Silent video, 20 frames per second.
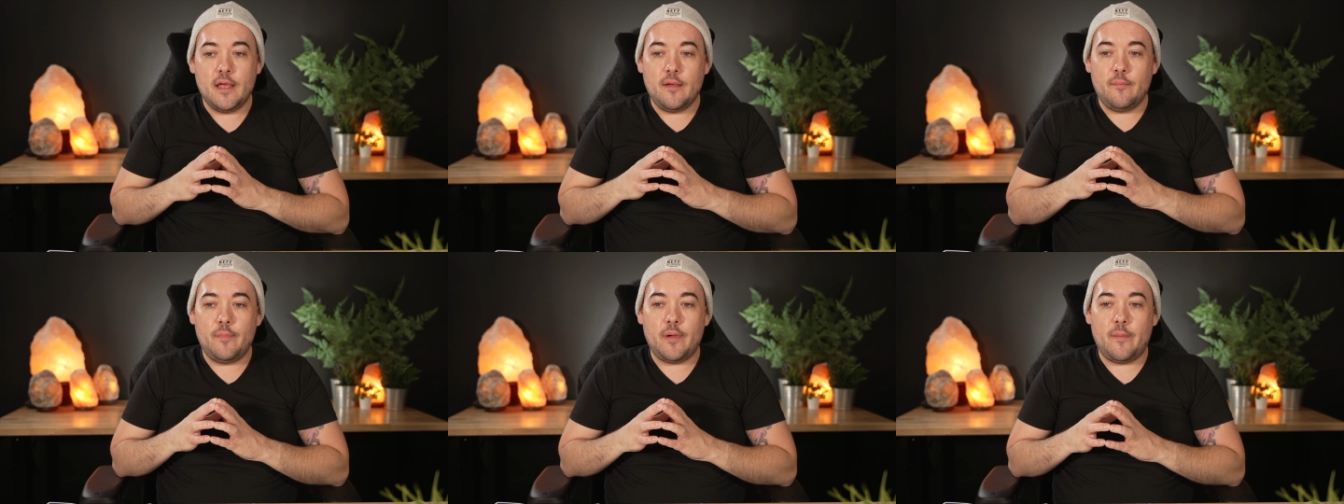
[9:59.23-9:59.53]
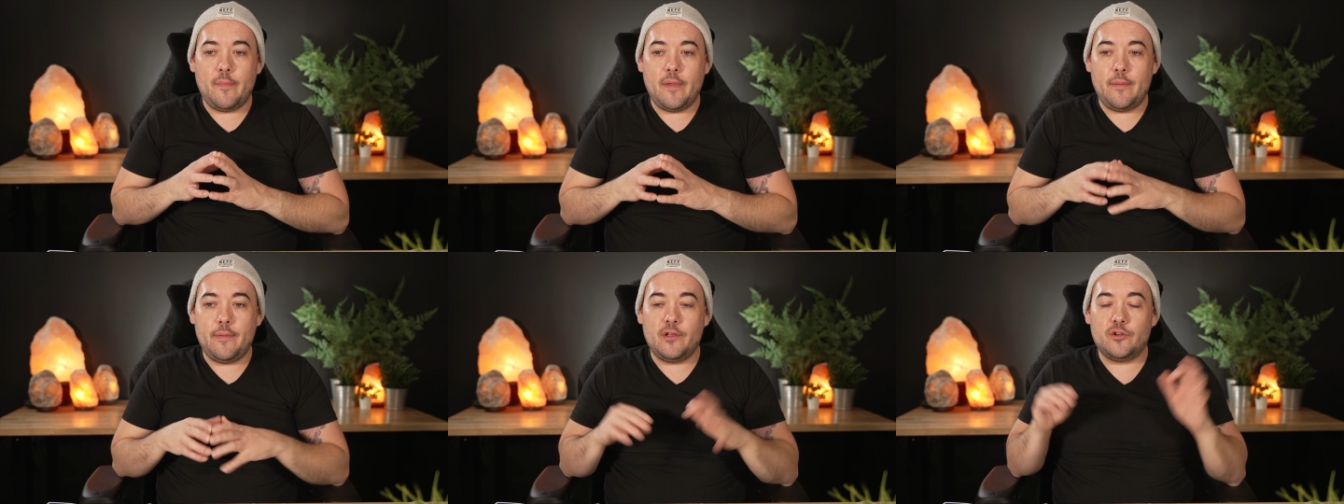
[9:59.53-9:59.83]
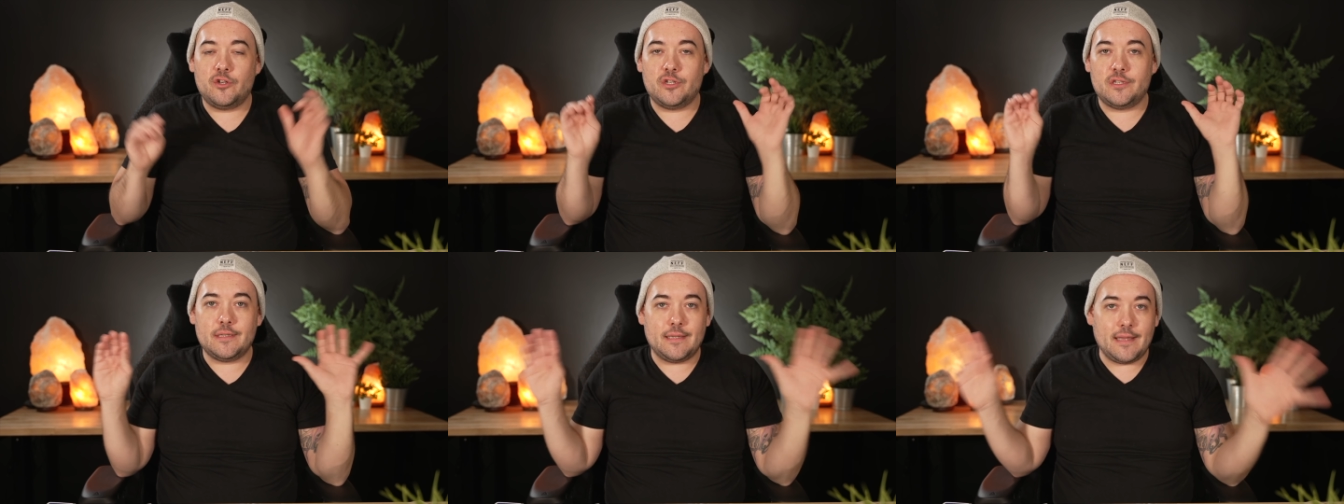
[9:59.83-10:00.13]
but maybe you're
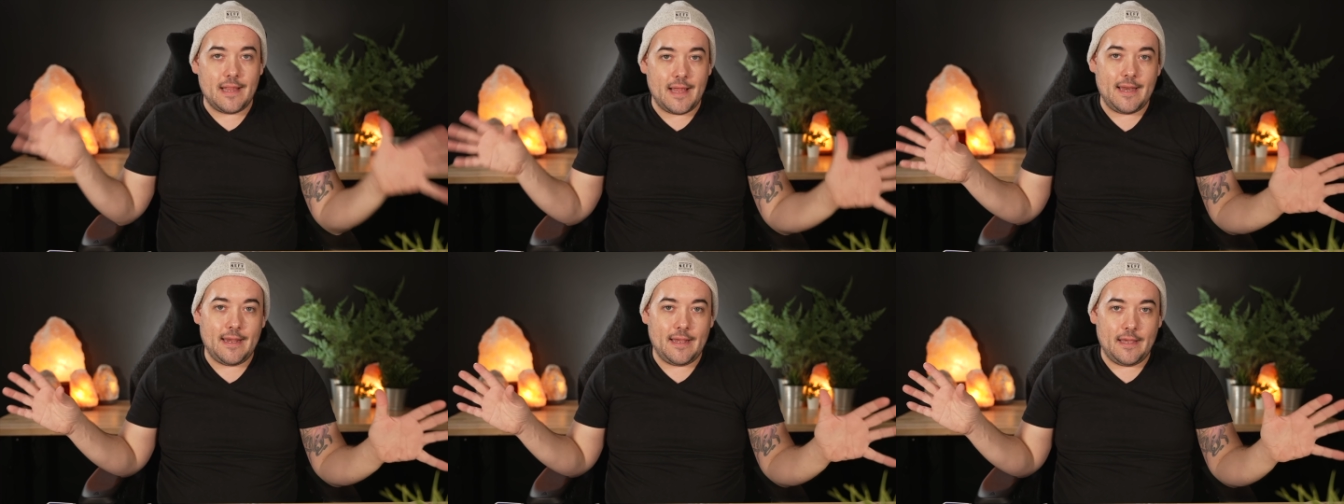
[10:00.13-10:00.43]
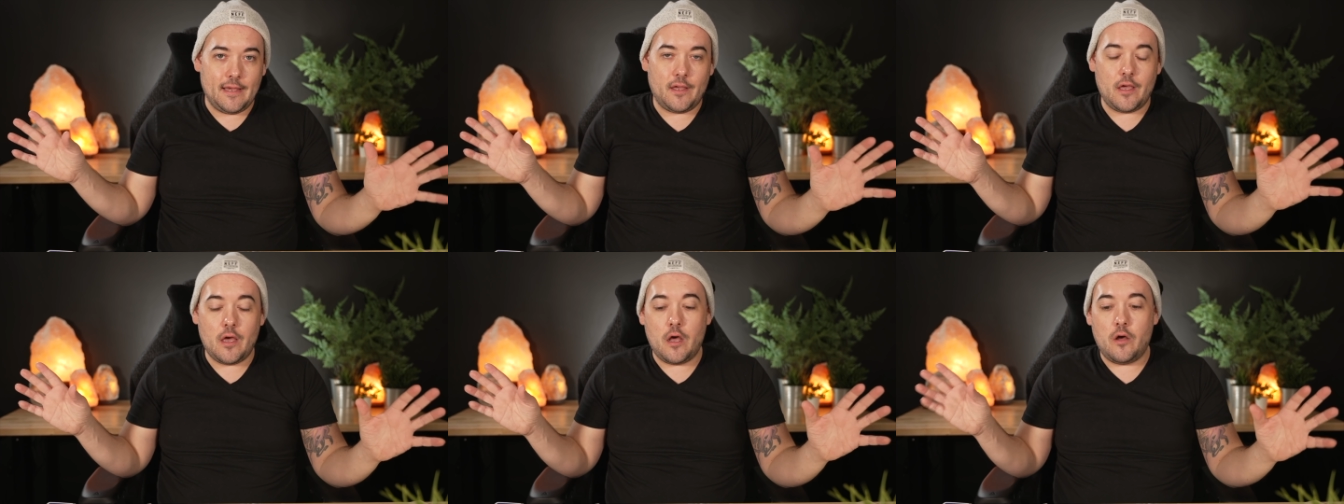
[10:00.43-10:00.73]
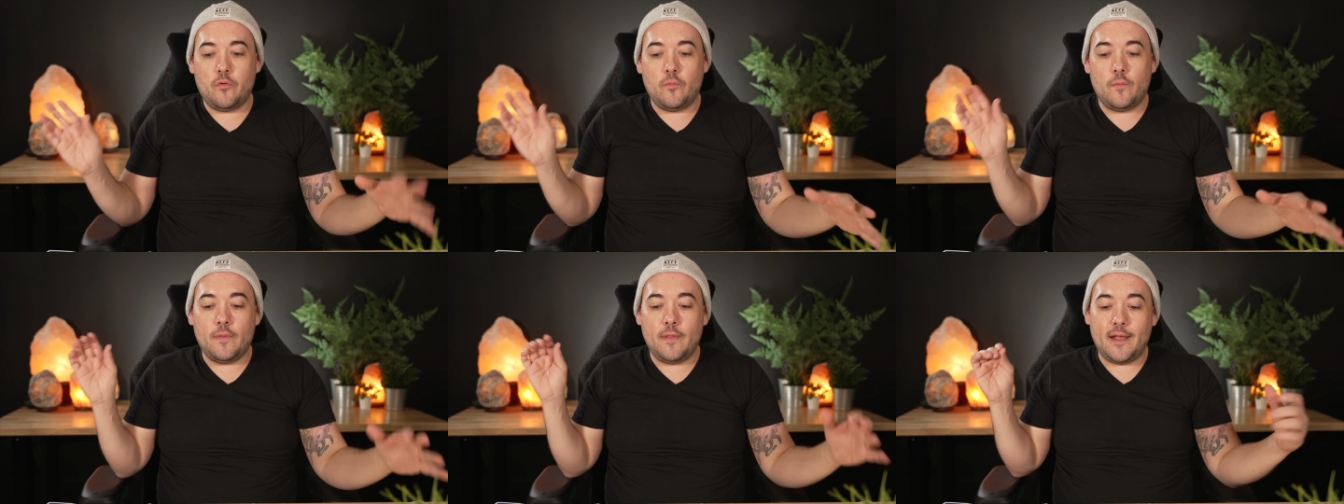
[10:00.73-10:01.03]
just letting it go,
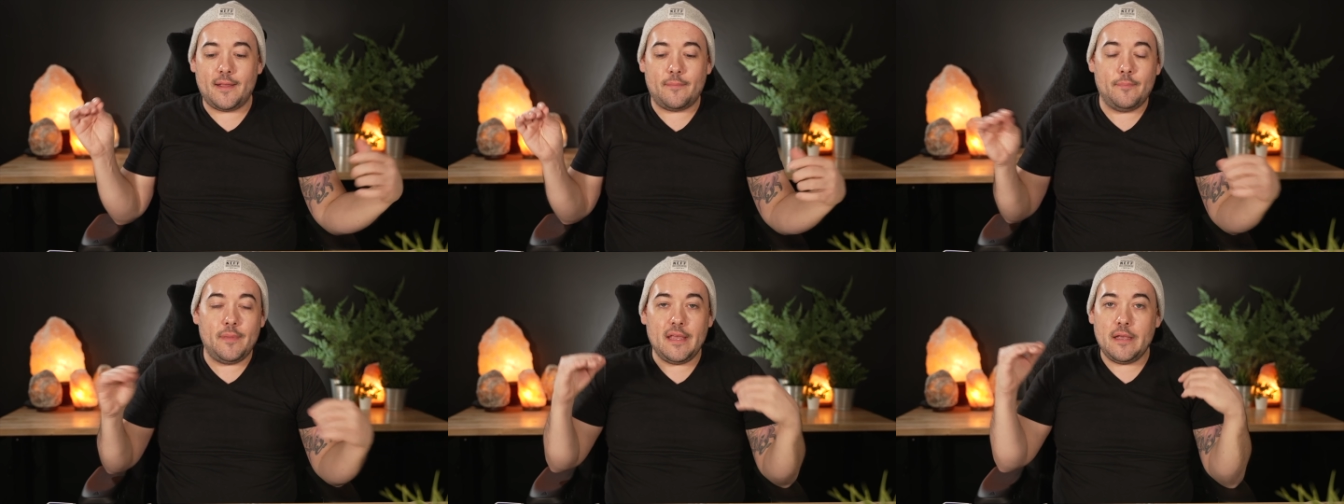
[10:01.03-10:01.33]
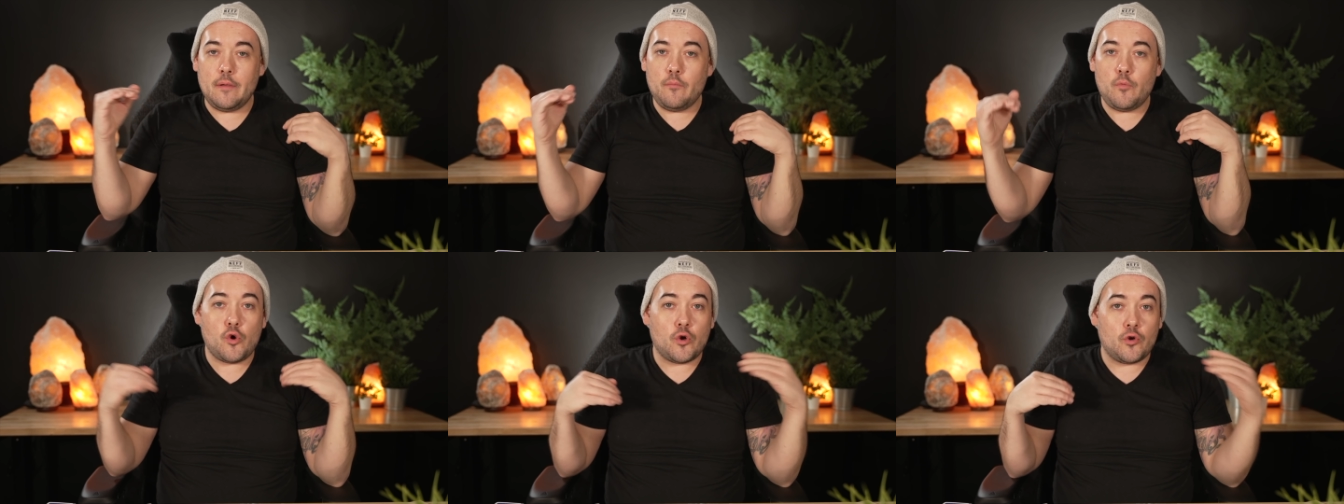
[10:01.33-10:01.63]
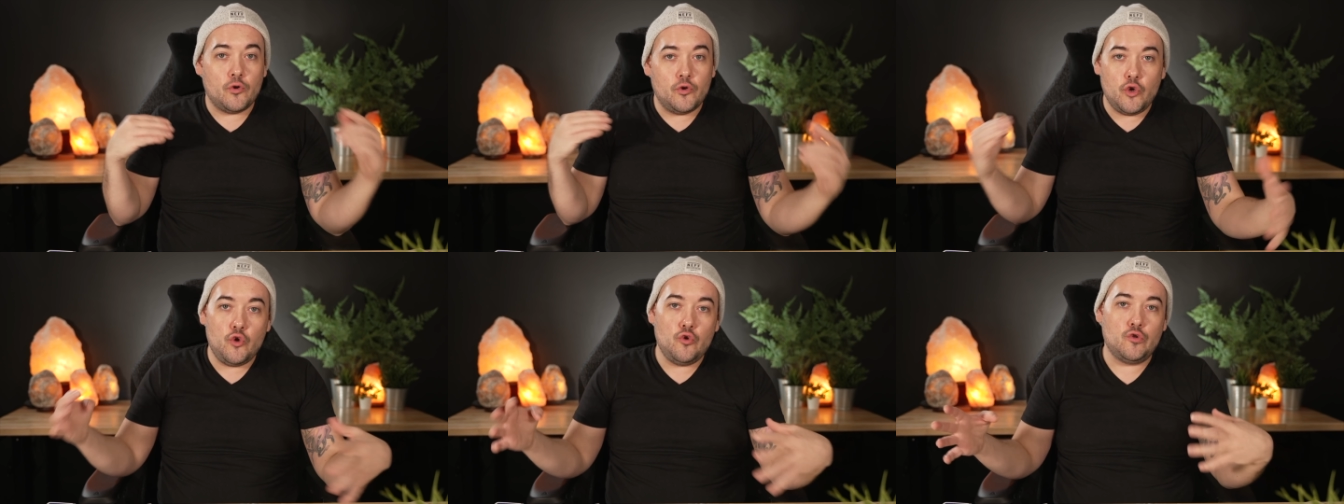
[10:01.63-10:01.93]
like being more
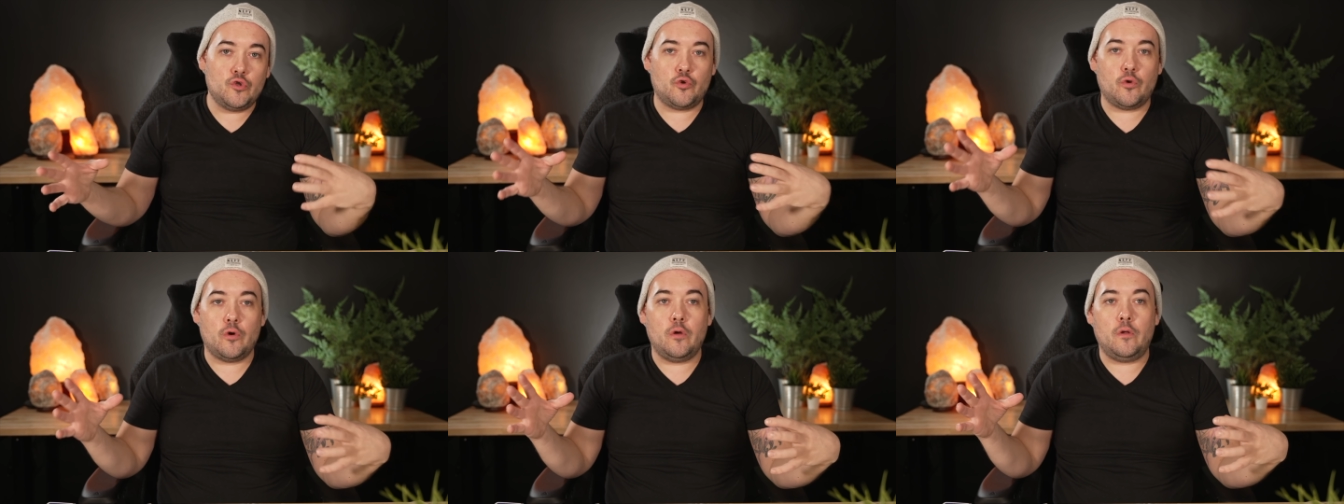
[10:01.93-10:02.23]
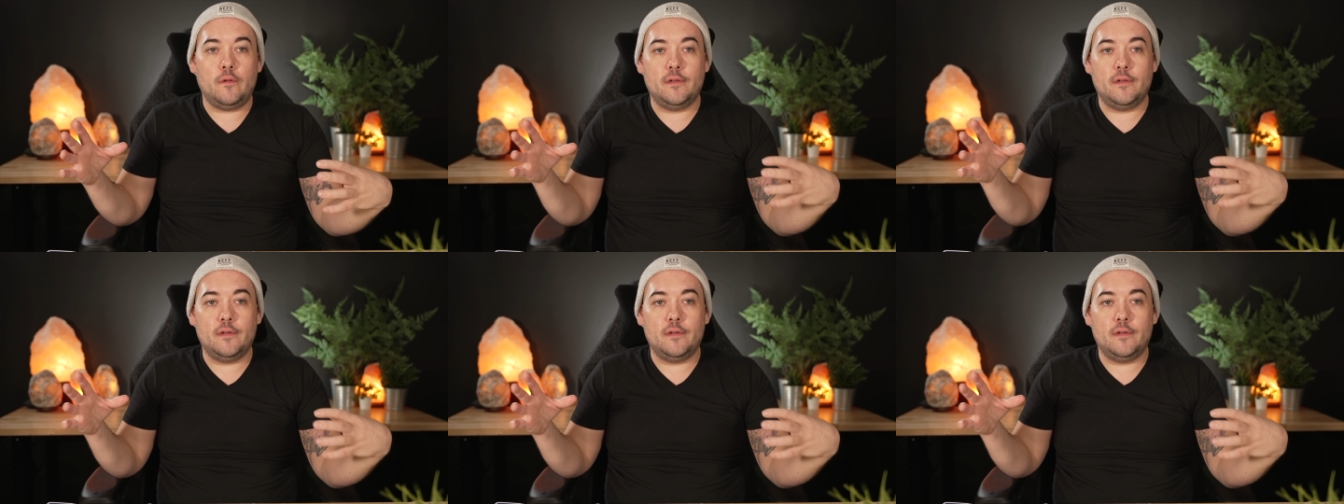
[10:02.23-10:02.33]
neutral.